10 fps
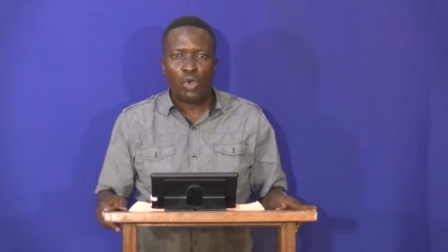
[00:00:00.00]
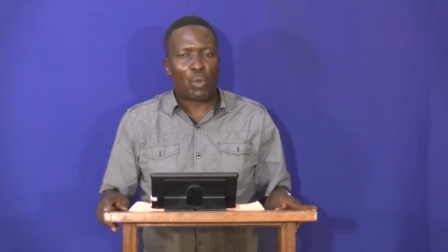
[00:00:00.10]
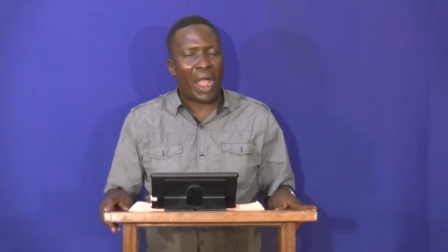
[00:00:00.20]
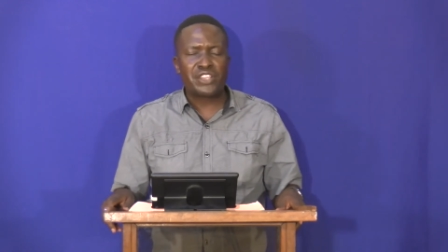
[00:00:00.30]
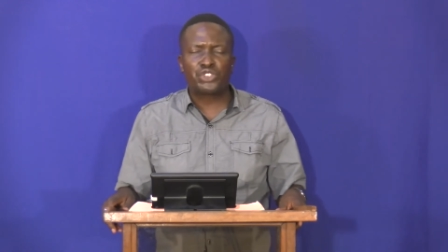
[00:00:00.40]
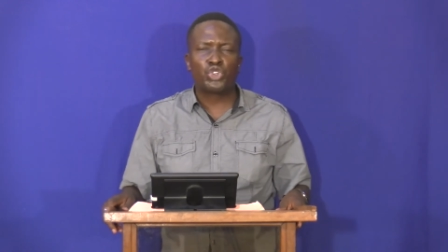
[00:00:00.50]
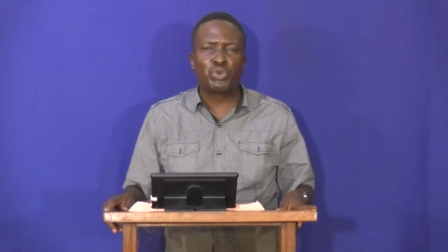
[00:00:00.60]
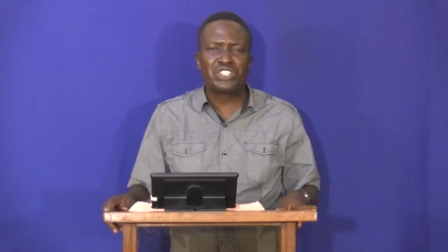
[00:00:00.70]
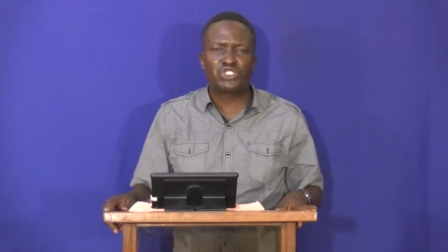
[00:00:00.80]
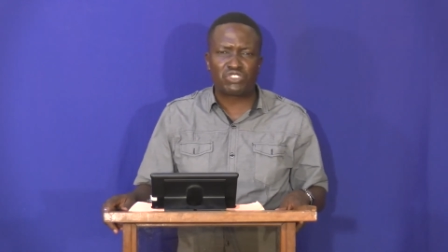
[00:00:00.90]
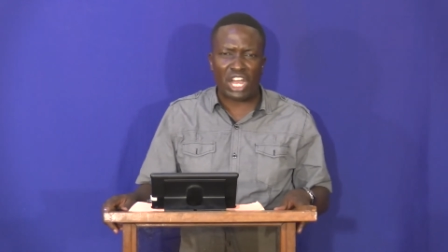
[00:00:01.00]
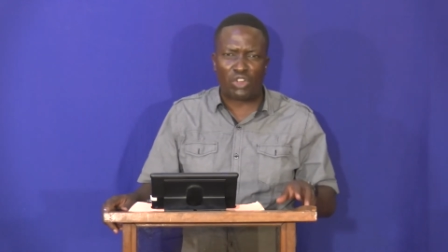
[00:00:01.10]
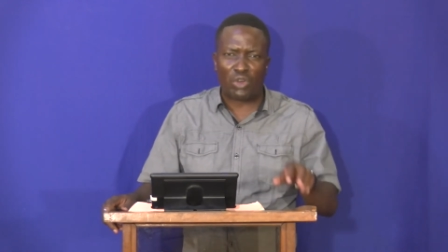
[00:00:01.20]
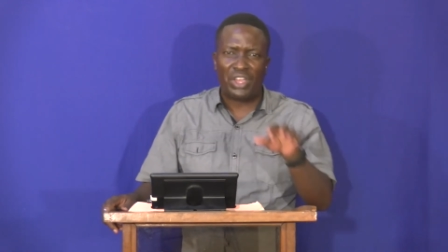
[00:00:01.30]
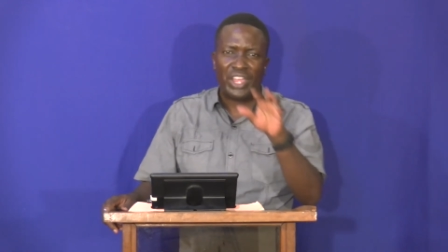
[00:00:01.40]
Why should we
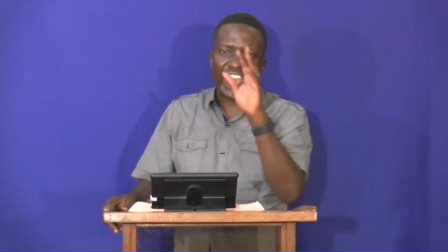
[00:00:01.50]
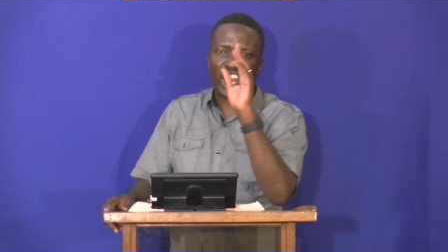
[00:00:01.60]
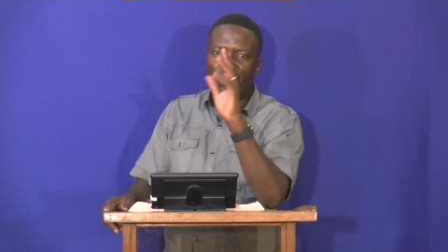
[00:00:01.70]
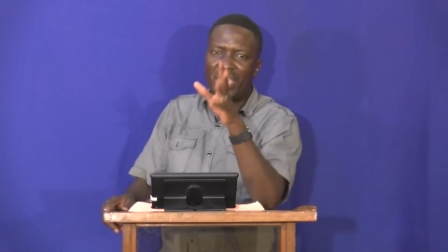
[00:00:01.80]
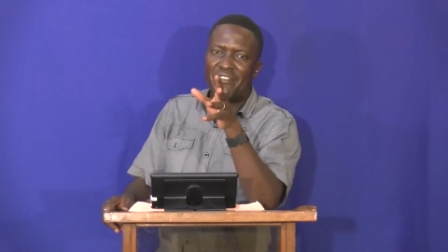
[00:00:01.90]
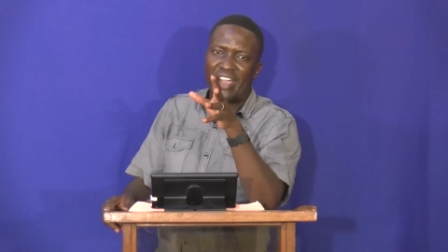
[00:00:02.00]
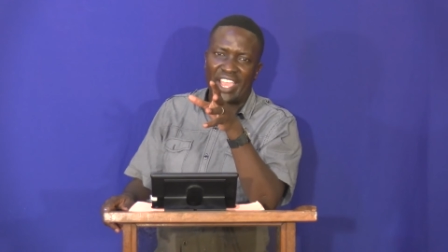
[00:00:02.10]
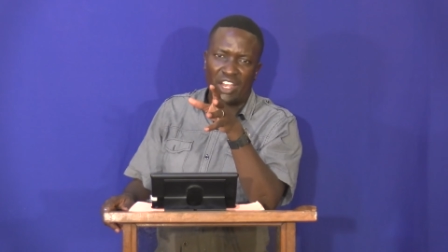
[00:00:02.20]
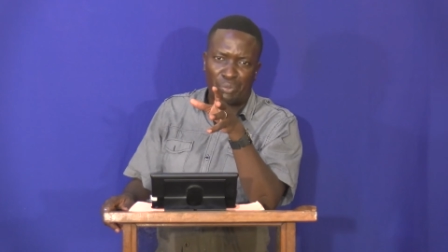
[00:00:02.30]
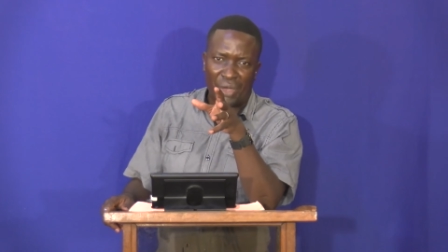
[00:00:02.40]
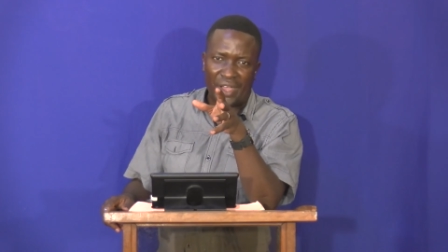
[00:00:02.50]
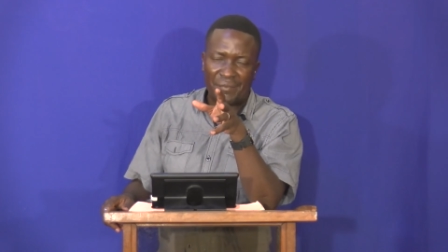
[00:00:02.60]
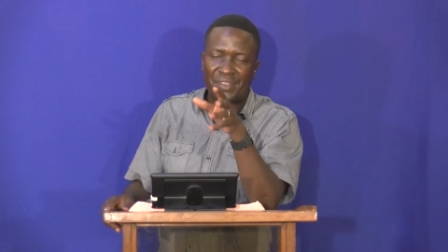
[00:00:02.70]
struggle and we have a helper?